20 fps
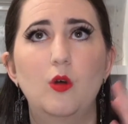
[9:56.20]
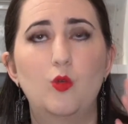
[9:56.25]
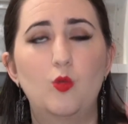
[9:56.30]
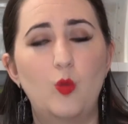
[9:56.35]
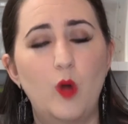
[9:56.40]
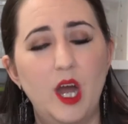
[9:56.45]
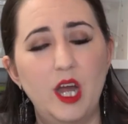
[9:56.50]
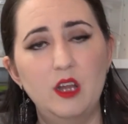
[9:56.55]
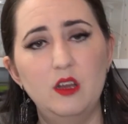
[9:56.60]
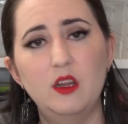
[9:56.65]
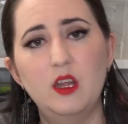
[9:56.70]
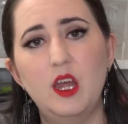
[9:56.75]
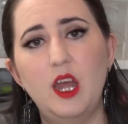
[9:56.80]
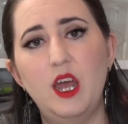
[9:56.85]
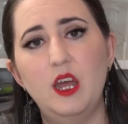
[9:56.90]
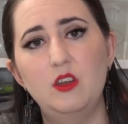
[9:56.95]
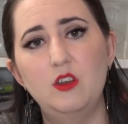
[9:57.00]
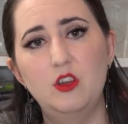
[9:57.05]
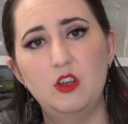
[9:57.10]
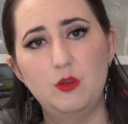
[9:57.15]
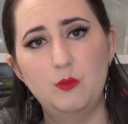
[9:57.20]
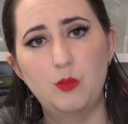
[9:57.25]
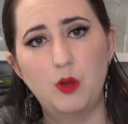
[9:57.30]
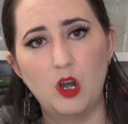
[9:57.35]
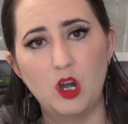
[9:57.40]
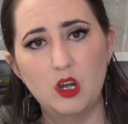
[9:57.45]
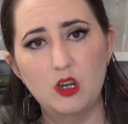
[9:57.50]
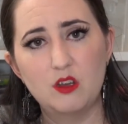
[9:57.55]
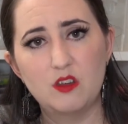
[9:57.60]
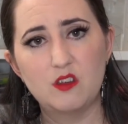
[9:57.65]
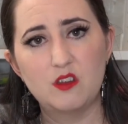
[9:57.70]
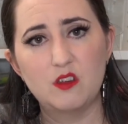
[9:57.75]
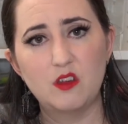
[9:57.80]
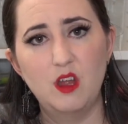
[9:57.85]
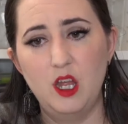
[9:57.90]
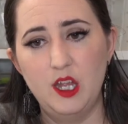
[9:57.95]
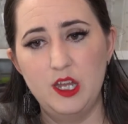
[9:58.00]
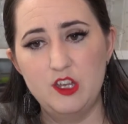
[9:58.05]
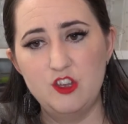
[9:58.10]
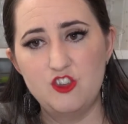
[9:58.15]
while it had good
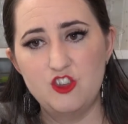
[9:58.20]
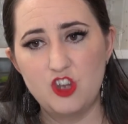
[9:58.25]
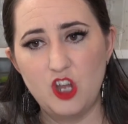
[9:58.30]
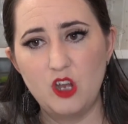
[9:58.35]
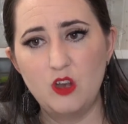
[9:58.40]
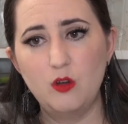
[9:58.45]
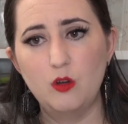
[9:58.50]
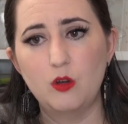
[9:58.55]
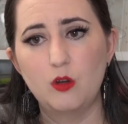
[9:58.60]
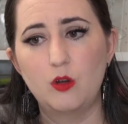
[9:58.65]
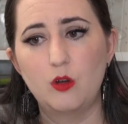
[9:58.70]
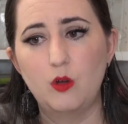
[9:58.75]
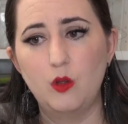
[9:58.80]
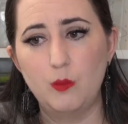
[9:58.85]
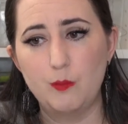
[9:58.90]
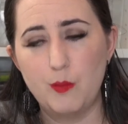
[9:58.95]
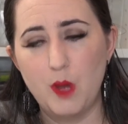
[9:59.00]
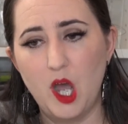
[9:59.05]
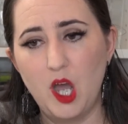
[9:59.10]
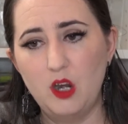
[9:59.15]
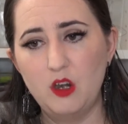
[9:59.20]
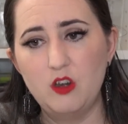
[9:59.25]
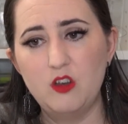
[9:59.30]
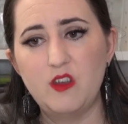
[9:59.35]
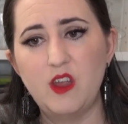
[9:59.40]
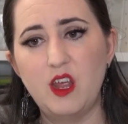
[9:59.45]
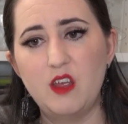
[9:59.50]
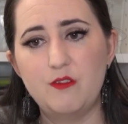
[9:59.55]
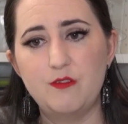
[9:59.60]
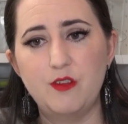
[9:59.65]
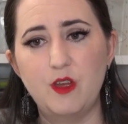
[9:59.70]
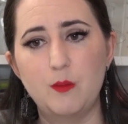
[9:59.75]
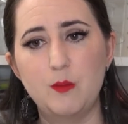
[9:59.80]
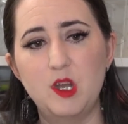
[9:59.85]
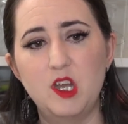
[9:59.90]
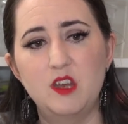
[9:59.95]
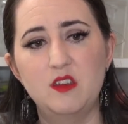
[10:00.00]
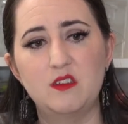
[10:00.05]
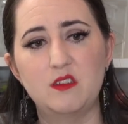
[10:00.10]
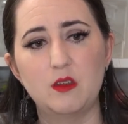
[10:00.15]
parts, in general, modern day
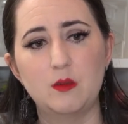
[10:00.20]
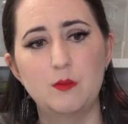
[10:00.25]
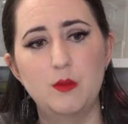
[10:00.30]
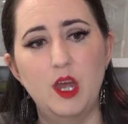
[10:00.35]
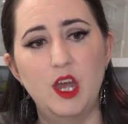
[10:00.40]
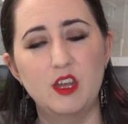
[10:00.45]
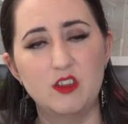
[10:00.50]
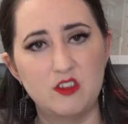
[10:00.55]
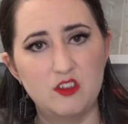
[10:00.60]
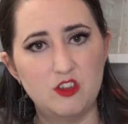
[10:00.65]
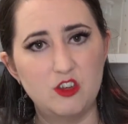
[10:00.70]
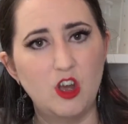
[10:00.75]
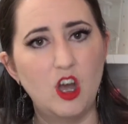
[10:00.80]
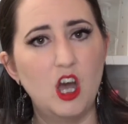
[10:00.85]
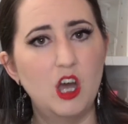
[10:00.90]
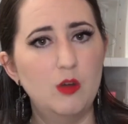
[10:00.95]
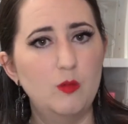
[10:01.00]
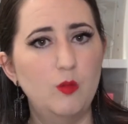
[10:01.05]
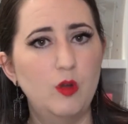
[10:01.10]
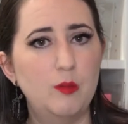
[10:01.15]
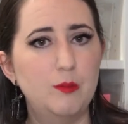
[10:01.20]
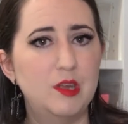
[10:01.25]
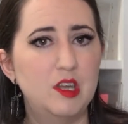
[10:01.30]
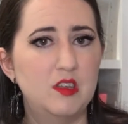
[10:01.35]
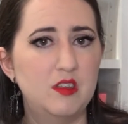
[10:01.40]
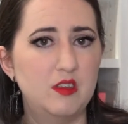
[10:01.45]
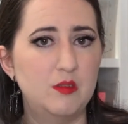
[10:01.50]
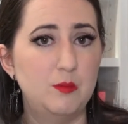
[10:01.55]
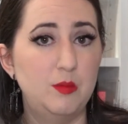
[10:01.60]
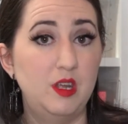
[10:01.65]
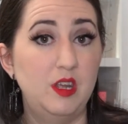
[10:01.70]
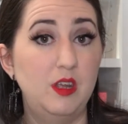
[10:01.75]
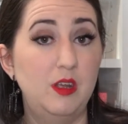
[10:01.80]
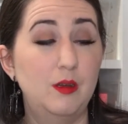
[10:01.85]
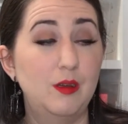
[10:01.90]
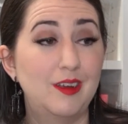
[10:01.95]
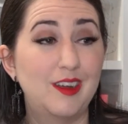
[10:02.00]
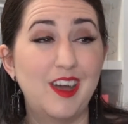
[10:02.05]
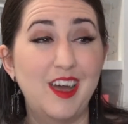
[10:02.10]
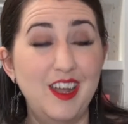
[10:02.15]
feminism has taught women to
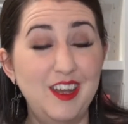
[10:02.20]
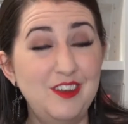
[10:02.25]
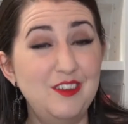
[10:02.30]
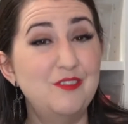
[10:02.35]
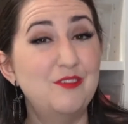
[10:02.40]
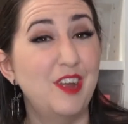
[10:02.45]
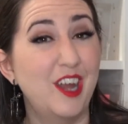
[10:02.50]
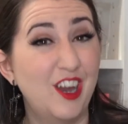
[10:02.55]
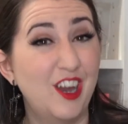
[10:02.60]
be kind of